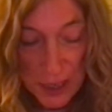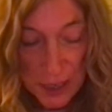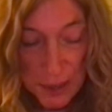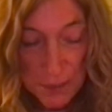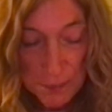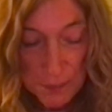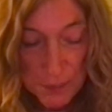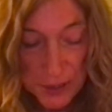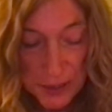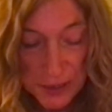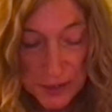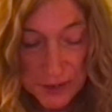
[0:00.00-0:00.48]

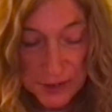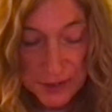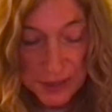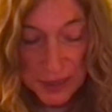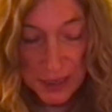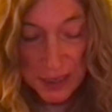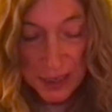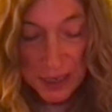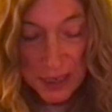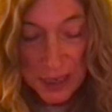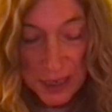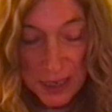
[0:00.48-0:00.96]
plus
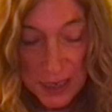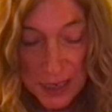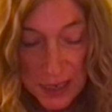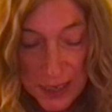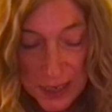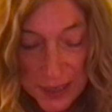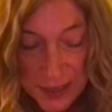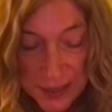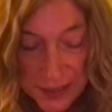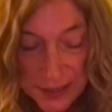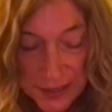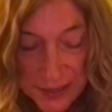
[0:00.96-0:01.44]

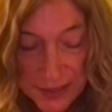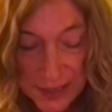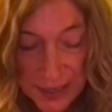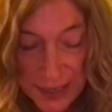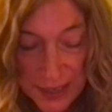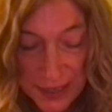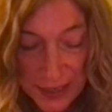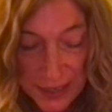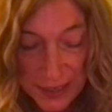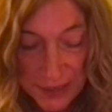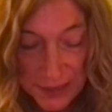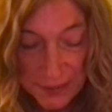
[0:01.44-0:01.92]

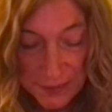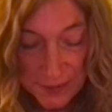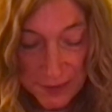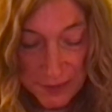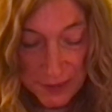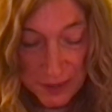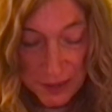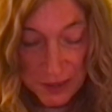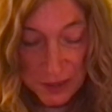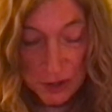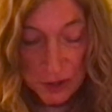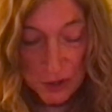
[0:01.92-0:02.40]
ayate.
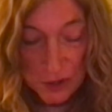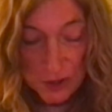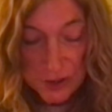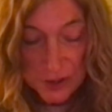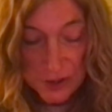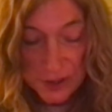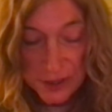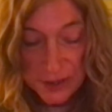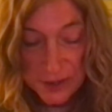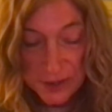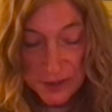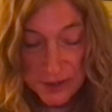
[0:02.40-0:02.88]

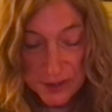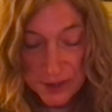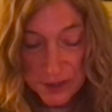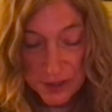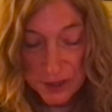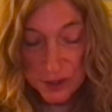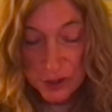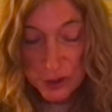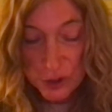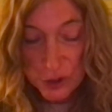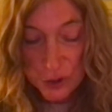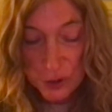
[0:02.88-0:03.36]
Since the
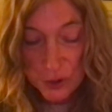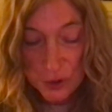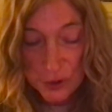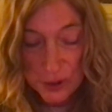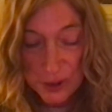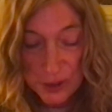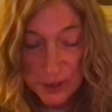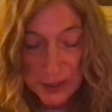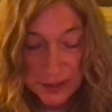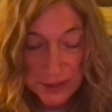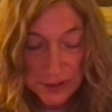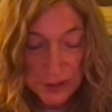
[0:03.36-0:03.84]
shuk
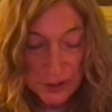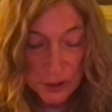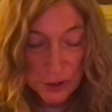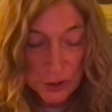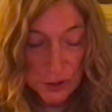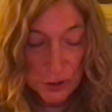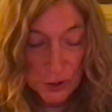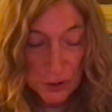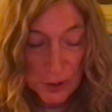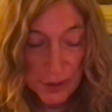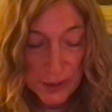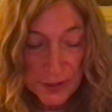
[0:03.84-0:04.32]
is
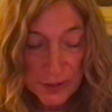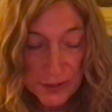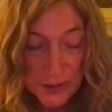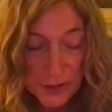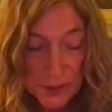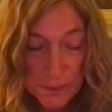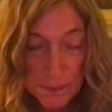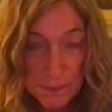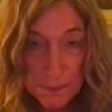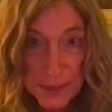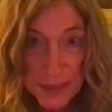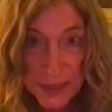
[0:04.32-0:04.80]
enjoined to
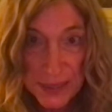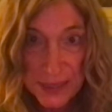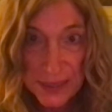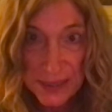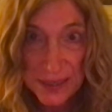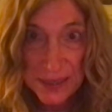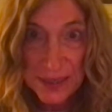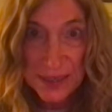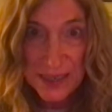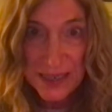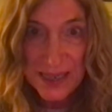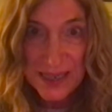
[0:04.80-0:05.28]

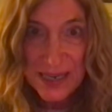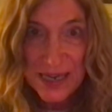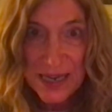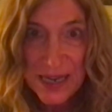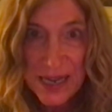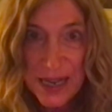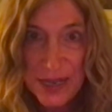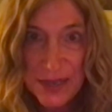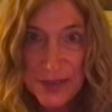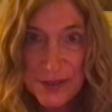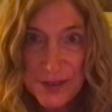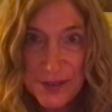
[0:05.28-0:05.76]
be,
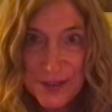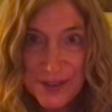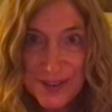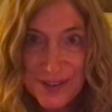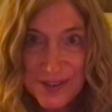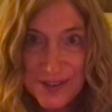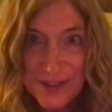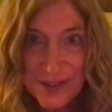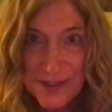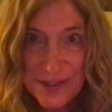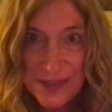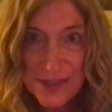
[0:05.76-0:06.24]
and
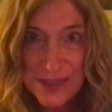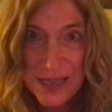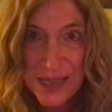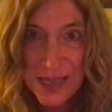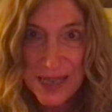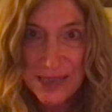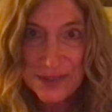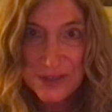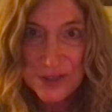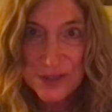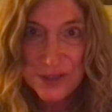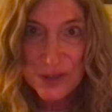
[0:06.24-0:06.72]
k,
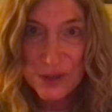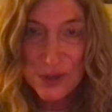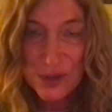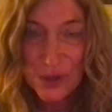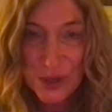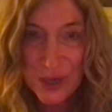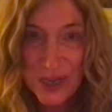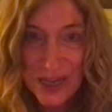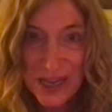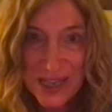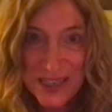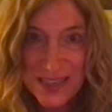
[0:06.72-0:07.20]
as shuk
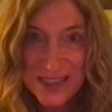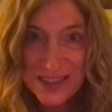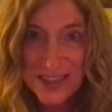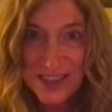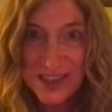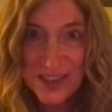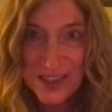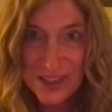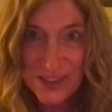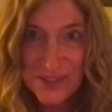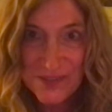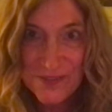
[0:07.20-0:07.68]
has
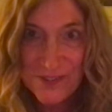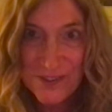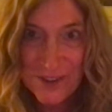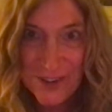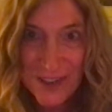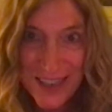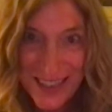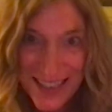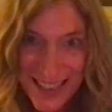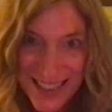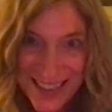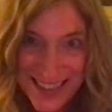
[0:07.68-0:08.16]
k for
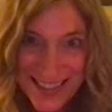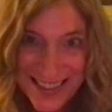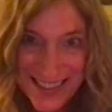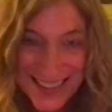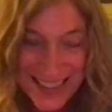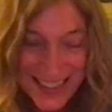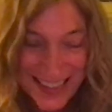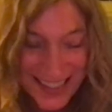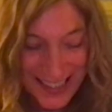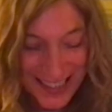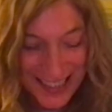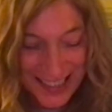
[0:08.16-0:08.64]
it,
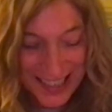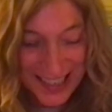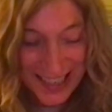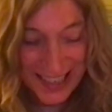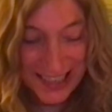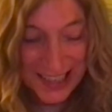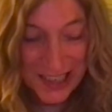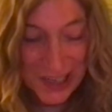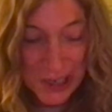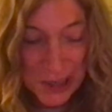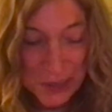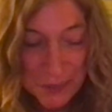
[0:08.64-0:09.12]
it
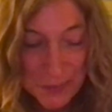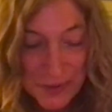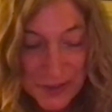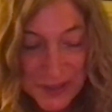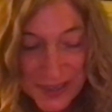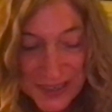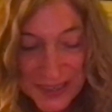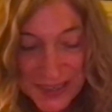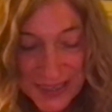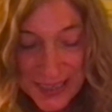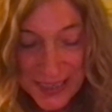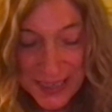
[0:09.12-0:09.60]
comes
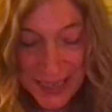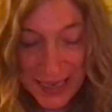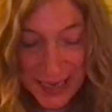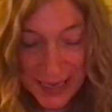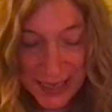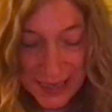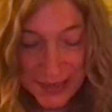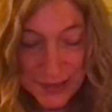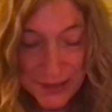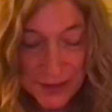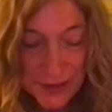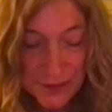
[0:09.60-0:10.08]
to the
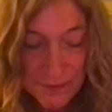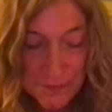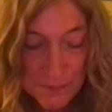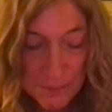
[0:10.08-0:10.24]
end of